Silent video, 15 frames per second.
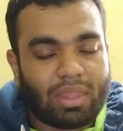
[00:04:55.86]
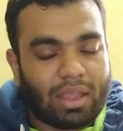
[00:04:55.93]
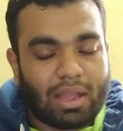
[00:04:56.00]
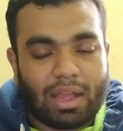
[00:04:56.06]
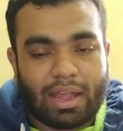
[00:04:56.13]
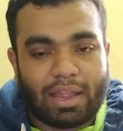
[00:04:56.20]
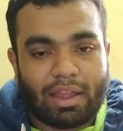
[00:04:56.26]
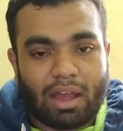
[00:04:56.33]

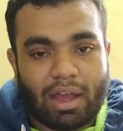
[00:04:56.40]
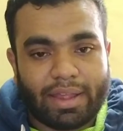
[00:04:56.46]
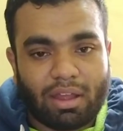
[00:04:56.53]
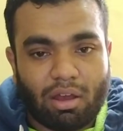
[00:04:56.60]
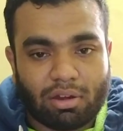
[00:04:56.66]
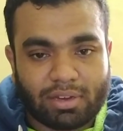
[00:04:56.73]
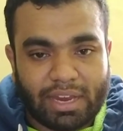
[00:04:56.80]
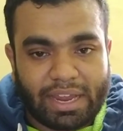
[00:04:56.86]
high
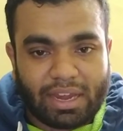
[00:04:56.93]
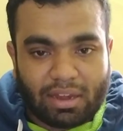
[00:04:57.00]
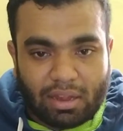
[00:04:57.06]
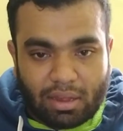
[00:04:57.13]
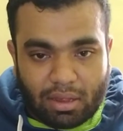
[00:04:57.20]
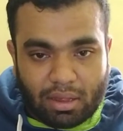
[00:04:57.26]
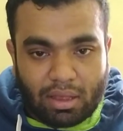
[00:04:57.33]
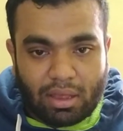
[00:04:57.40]

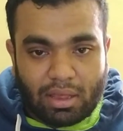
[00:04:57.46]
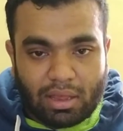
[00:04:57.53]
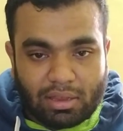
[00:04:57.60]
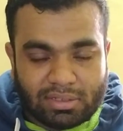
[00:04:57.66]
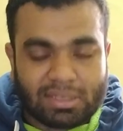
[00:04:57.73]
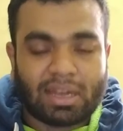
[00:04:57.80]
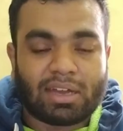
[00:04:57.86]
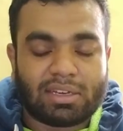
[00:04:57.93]
octane
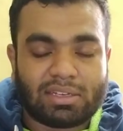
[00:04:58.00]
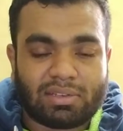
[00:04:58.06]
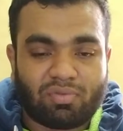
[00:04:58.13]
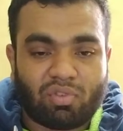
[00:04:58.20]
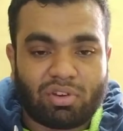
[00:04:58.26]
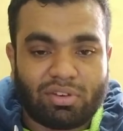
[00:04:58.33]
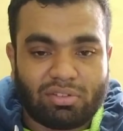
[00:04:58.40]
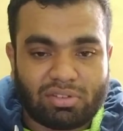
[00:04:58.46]
starts
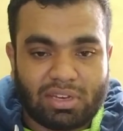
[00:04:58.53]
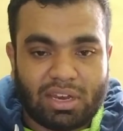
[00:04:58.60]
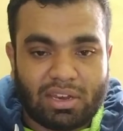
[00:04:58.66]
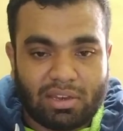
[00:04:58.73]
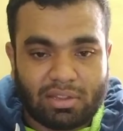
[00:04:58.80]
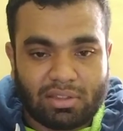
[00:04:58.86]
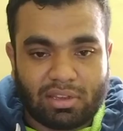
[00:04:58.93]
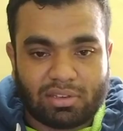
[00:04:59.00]
for New
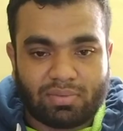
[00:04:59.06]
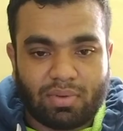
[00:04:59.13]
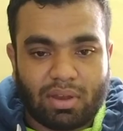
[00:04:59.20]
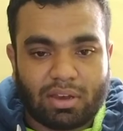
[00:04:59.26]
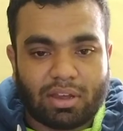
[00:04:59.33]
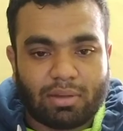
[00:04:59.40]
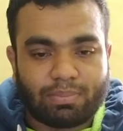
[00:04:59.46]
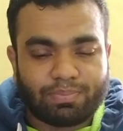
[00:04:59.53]
Zealand in this
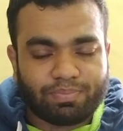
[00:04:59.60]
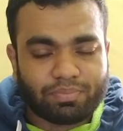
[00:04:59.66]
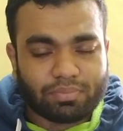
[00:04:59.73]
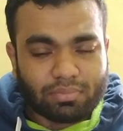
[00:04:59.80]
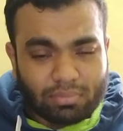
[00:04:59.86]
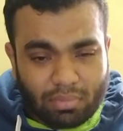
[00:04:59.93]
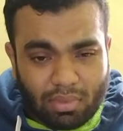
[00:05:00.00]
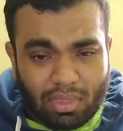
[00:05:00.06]
World Cup.
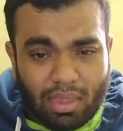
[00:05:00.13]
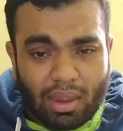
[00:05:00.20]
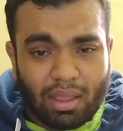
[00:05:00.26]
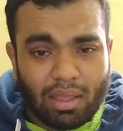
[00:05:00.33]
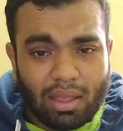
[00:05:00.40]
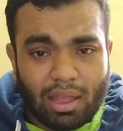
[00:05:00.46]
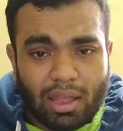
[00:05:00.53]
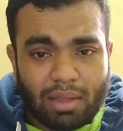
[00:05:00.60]

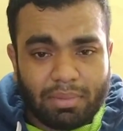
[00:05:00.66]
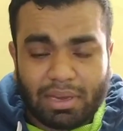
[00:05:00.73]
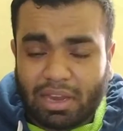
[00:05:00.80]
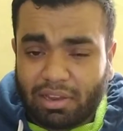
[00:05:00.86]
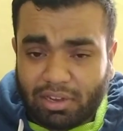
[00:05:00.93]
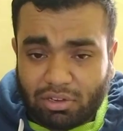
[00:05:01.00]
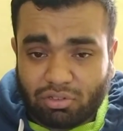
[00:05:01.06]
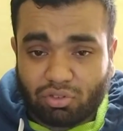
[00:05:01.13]
I mean,
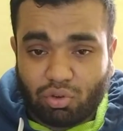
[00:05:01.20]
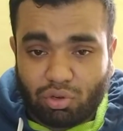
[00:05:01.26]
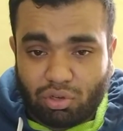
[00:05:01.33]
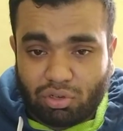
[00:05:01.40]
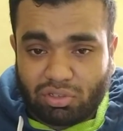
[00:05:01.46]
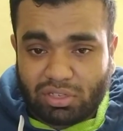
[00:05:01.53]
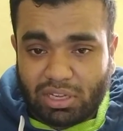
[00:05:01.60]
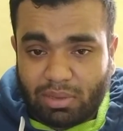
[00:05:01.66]
it was good
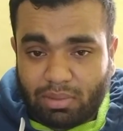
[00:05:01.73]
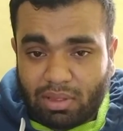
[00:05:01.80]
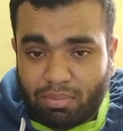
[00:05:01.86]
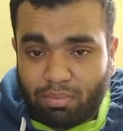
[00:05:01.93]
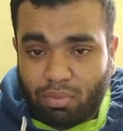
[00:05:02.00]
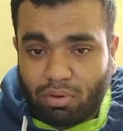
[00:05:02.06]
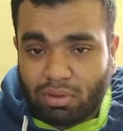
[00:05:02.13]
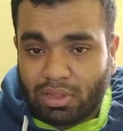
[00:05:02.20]
to see
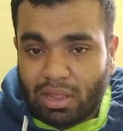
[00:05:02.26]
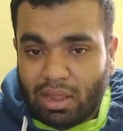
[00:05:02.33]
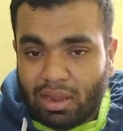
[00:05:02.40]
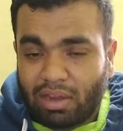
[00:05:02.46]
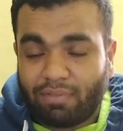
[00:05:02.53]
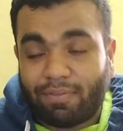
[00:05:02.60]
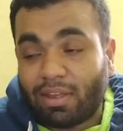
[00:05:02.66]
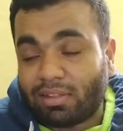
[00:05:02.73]
them both.
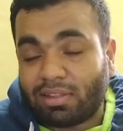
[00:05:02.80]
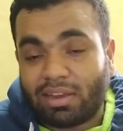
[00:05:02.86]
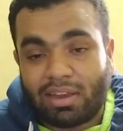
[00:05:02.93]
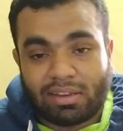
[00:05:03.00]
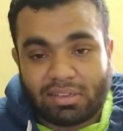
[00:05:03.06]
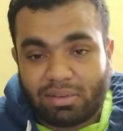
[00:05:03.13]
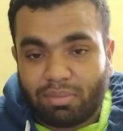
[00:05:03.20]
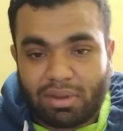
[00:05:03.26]
In fact, they
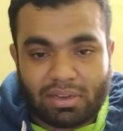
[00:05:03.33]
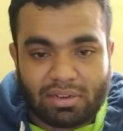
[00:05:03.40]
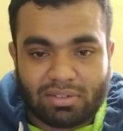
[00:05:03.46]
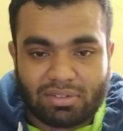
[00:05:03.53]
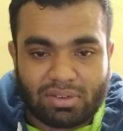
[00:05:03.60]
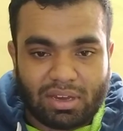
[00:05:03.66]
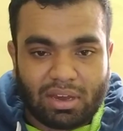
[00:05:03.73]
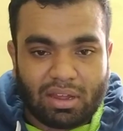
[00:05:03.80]
decimated
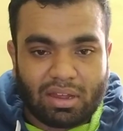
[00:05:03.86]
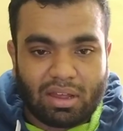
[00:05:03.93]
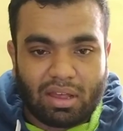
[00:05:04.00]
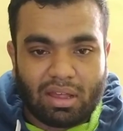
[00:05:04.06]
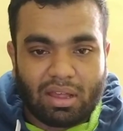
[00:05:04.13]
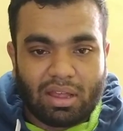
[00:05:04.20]
Sri Lanka.